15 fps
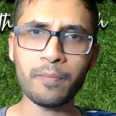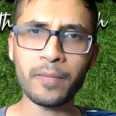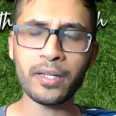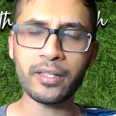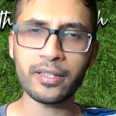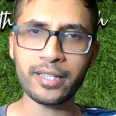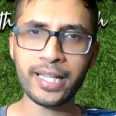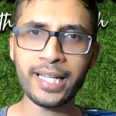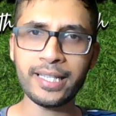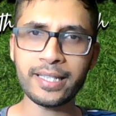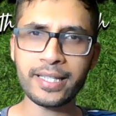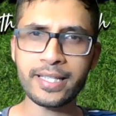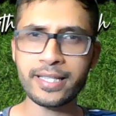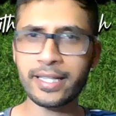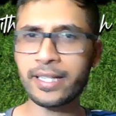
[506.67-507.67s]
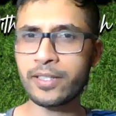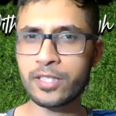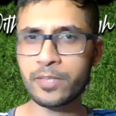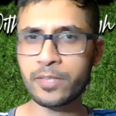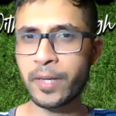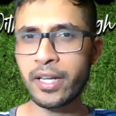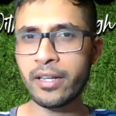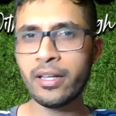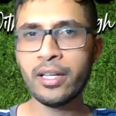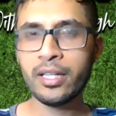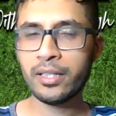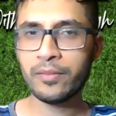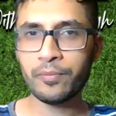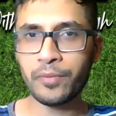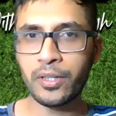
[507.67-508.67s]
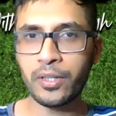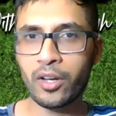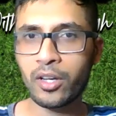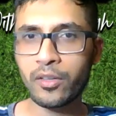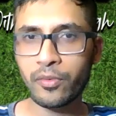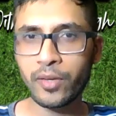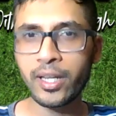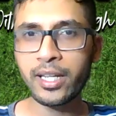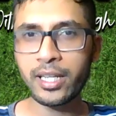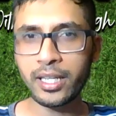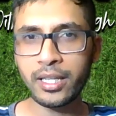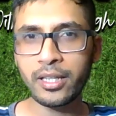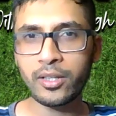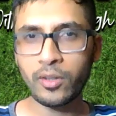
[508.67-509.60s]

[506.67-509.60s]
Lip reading: but the reality is that Spain were not really,